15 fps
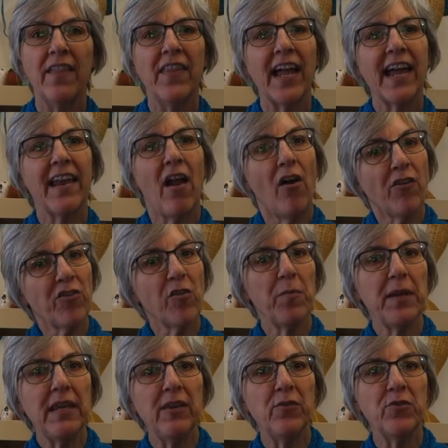that can also
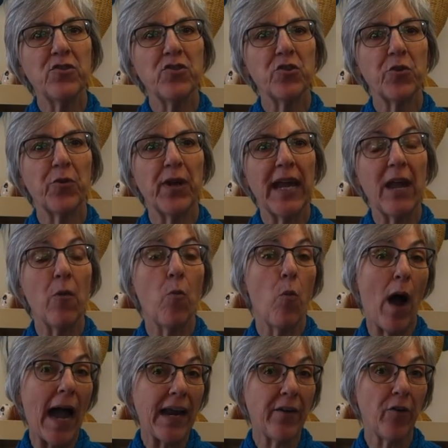be used to create
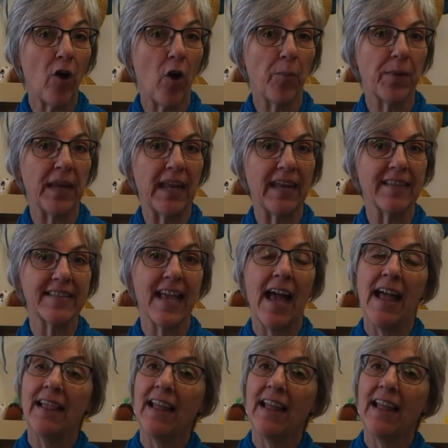wider openings